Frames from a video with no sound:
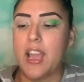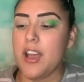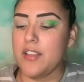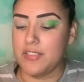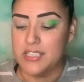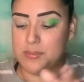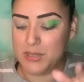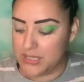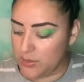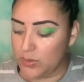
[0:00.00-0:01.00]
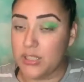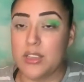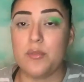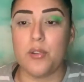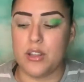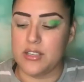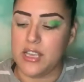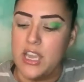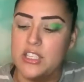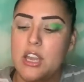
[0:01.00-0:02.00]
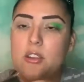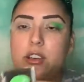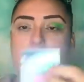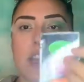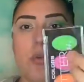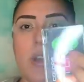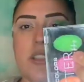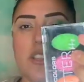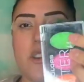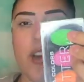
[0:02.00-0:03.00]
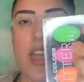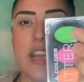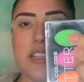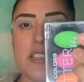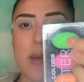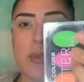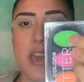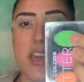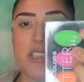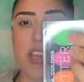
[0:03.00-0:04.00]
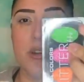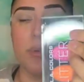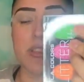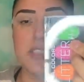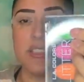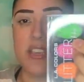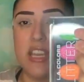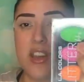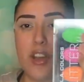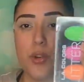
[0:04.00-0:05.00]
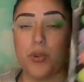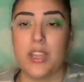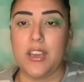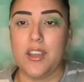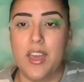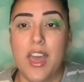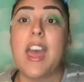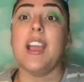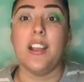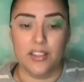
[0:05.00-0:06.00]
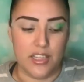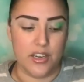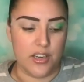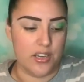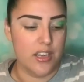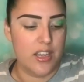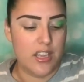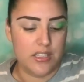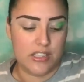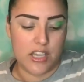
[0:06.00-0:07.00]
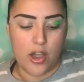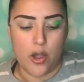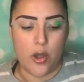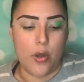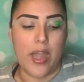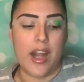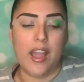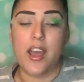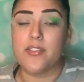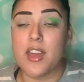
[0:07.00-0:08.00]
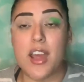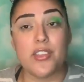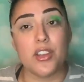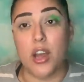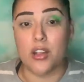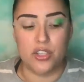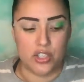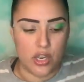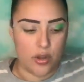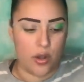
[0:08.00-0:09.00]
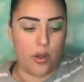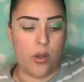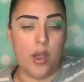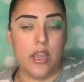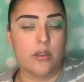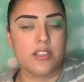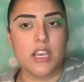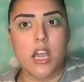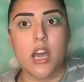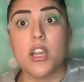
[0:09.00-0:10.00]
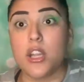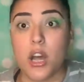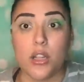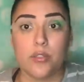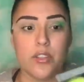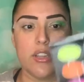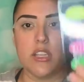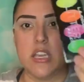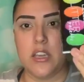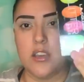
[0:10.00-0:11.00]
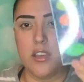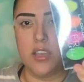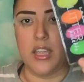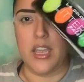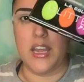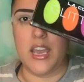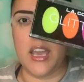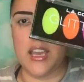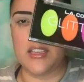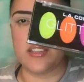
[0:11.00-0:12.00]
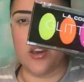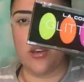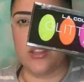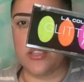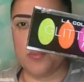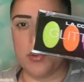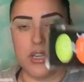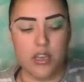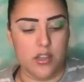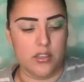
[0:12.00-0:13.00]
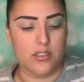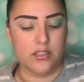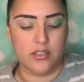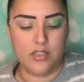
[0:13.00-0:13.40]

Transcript: I got this specifically for this eyeshadow because I want to go ahead and top the eyeshadow with this neon green glitter. So, and I got that at the Dollar General. It was like $1.50, and it has all these pretty colors.